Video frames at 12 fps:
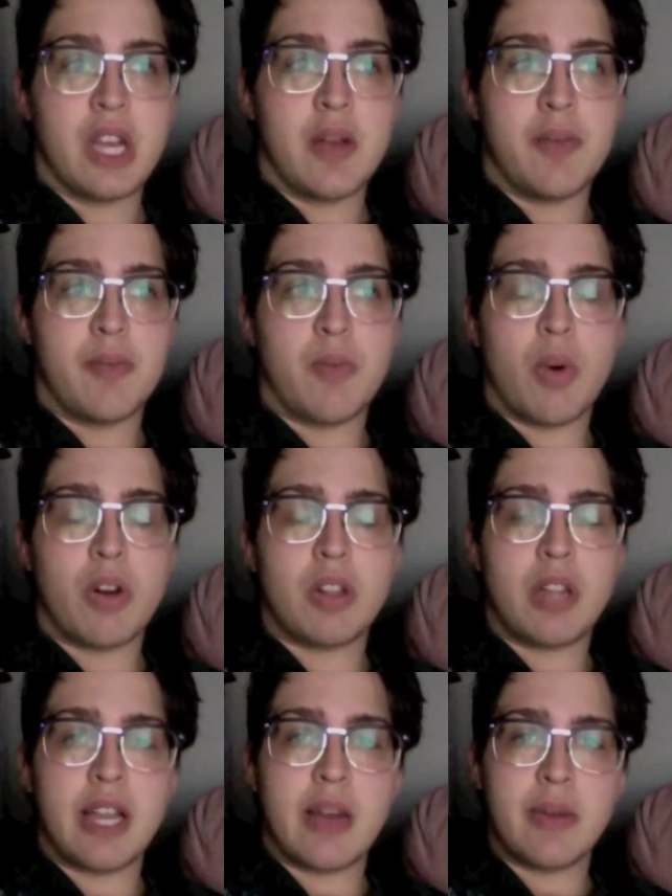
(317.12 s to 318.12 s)
more
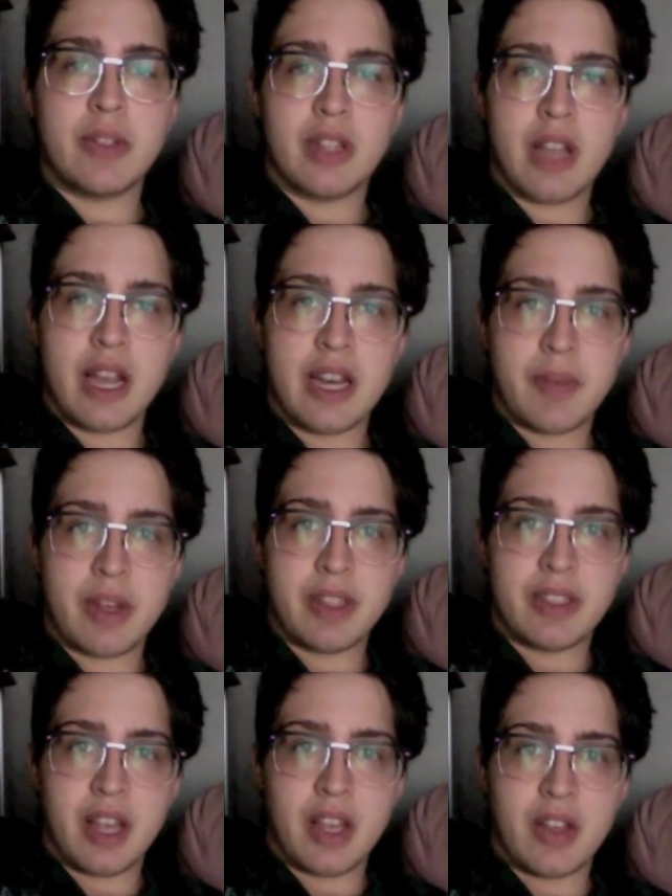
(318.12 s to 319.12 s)
like I was aligning
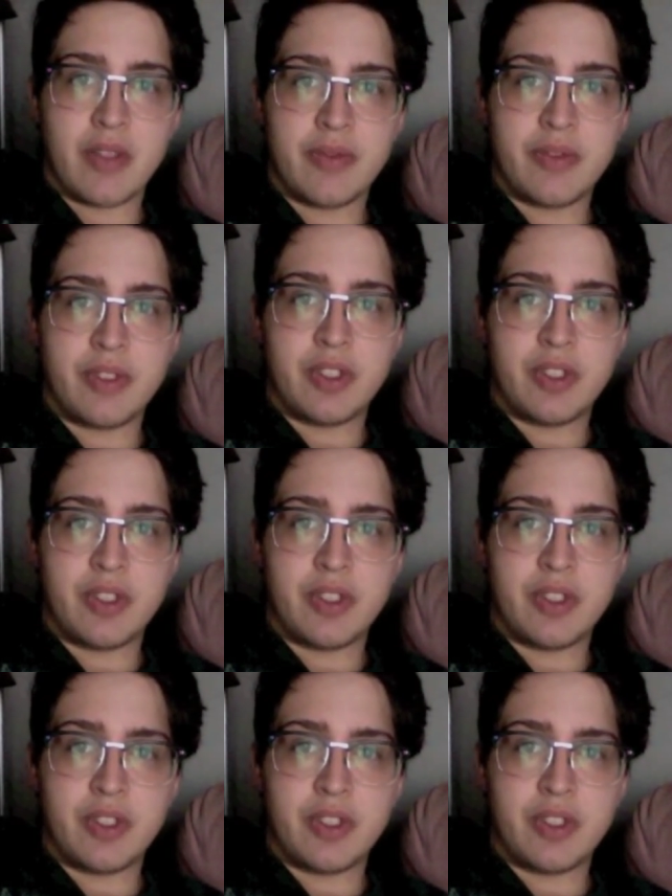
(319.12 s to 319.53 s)
myself